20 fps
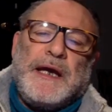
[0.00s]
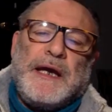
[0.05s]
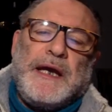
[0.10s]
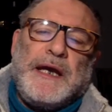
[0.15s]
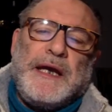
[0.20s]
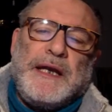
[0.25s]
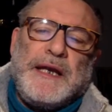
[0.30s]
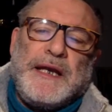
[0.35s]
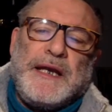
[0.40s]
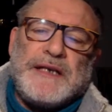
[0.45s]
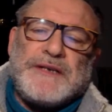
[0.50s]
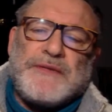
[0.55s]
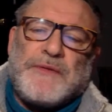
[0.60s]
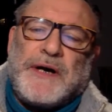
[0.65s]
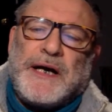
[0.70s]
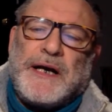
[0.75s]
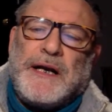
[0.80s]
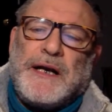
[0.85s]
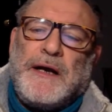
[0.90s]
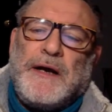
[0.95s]

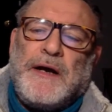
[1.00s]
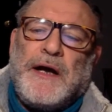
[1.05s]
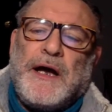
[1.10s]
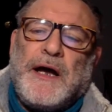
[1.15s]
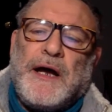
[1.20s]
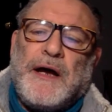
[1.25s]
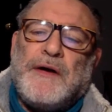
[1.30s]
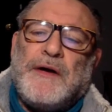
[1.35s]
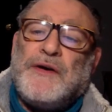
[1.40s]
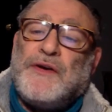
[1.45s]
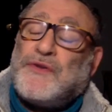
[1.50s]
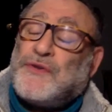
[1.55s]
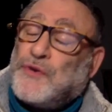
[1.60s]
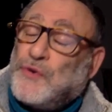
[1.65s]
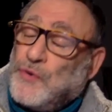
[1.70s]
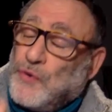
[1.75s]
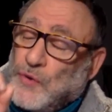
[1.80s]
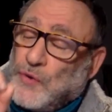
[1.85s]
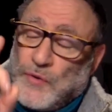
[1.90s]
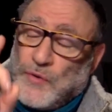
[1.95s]
Israel.
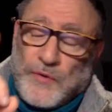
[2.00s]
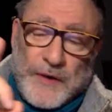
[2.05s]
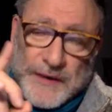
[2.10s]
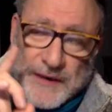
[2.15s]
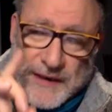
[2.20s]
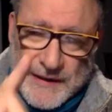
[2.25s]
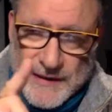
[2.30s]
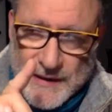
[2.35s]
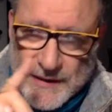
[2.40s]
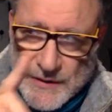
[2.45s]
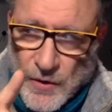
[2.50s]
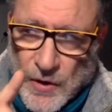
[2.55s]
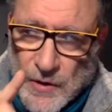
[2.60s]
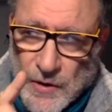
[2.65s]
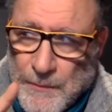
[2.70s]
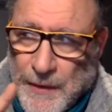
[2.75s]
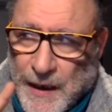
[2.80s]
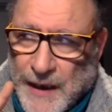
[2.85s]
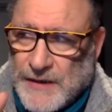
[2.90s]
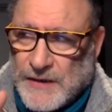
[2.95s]
This is
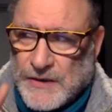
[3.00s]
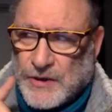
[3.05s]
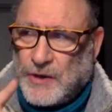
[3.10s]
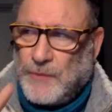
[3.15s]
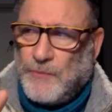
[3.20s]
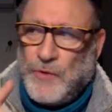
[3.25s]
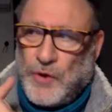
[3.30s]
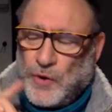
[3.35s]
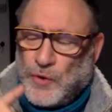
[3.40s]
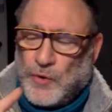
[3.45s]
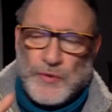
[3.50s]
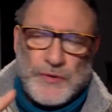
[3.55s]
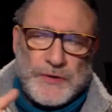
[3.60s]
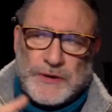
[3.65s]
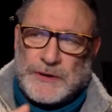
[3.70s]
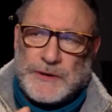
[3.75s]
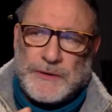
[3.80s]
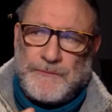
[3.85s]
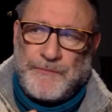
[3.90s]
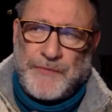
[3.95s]
not mainstream
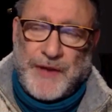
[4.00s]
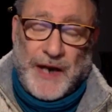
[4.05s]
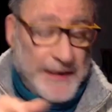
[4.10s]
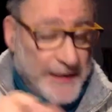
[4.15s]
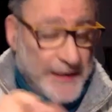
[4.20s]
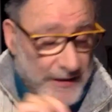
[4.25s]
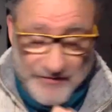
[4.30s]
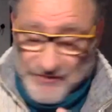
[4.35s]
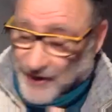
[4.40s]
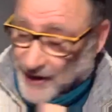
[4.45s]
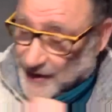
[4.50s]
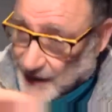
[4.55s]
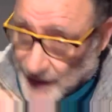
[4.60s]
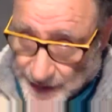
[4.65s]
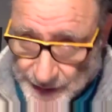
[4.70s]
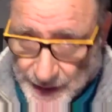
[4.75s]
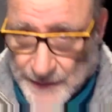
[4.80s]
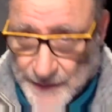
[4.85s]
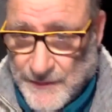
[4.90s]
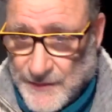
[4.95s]
news. I didn't find
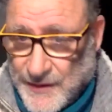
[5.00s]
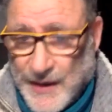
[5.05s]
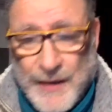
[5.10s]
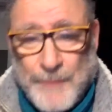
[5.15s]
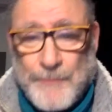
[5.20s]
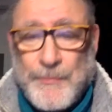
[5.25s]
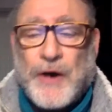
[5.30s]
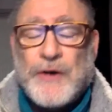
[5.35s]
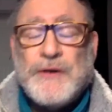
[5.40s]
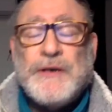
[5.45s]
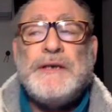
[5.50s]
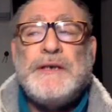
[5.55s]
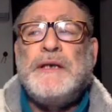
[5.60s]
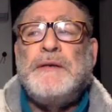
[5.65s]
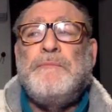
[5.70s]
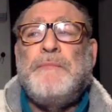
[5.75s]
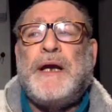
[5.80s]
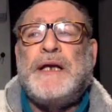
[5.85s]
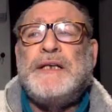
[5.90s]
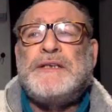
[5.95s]
anything about it
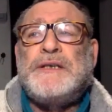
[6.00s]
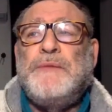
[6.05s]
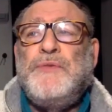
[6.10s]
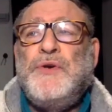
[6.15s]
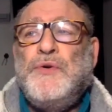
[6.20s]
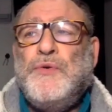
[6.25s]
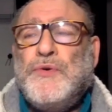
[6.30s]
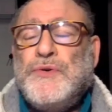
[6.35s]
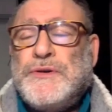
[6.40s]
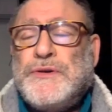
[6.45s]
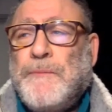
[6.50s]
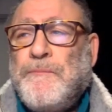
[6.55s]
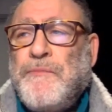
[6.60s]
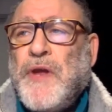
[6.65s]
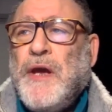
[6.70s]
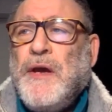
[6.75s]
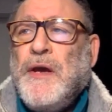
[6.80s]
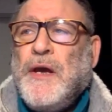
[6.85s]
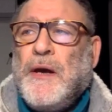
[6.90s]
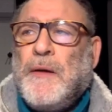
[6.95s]
in mainstream news,
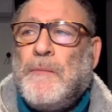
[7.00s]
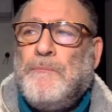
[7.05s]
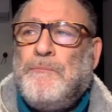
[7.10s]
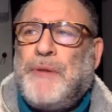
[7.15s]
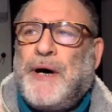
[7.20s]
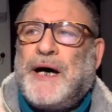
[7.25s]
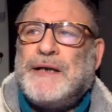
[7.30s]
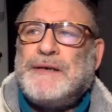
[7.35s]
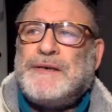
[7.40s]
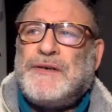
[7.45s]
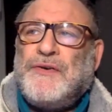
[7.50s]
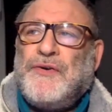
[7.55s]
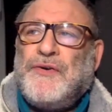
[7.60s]
but